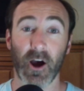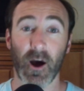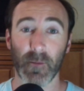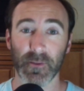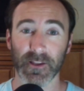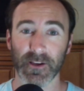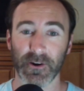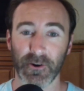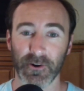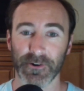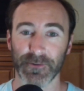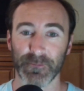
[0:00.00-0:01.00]
commonly
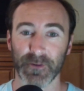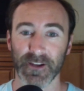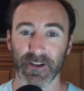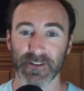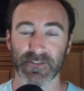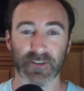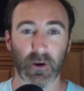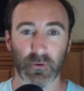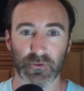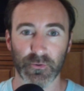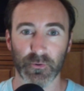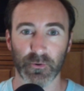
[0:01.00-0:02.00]
heard, but it's
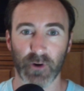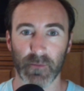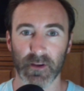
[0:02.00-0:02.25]
so true.